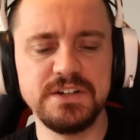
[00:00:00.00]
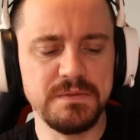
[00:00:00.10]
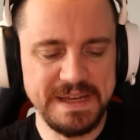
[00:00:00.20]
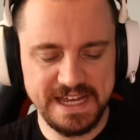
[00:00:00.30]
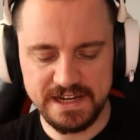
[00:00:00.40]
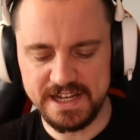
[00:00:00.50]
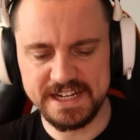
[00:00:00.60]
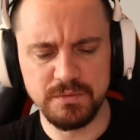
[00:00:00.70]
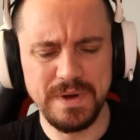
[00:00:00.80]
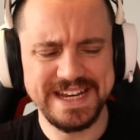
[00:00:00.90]
still a bit
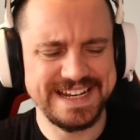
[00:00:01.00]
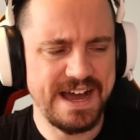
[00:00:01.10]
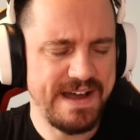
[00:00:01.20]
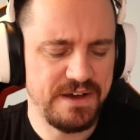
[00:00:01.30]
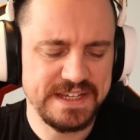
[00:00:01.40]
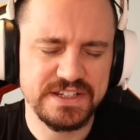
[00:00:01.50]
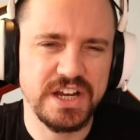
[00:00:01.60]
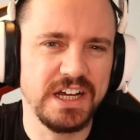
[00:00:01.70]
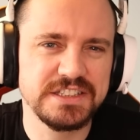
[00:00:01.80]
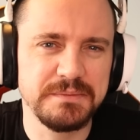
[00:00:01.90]
like weirded out how these
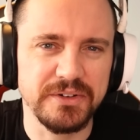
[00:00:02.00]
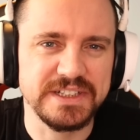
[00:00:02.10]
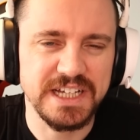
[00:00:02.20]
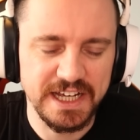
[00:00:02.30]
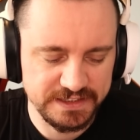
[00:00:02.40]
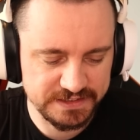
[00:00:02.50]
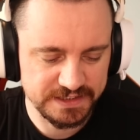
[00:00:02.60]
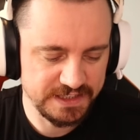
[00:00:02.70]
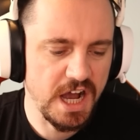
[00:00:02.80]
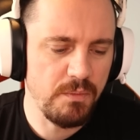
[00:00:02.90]
are customer
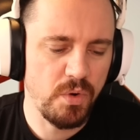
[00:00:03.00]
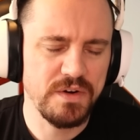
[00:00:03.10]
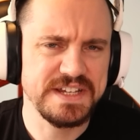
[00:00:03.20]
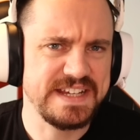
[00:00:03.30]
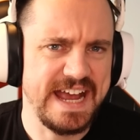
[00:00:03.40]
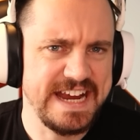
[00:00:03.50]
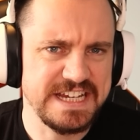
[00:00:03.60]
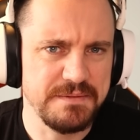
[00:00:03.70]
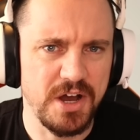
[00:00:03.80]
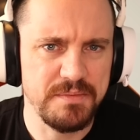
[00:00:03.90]
returns. You can't warranty a
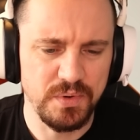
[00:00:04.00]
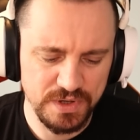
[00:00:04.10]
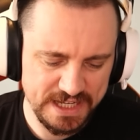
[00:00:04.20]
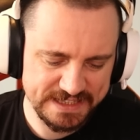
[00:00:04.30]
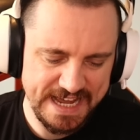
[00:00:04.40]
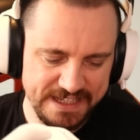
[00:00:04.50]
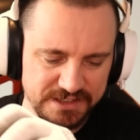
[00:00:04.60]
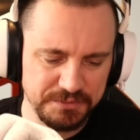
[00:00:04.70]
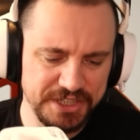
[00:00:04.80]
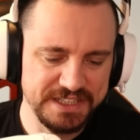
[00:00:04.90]
H D M I port like
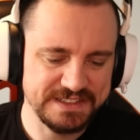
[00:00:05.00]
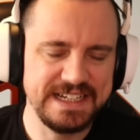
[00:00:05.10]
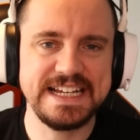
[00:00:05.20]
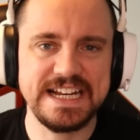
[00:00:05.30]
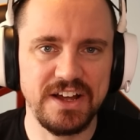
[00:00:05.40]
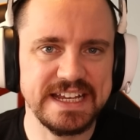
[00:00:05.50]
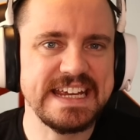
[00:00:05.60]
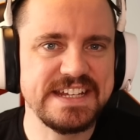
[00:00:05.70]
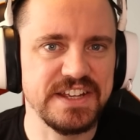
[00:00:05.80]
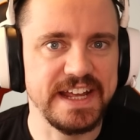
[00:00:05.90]
that. Someone has clearly
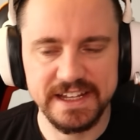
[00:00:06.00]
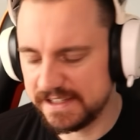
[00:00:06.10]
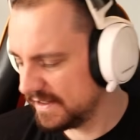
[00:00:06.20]
like eaten it.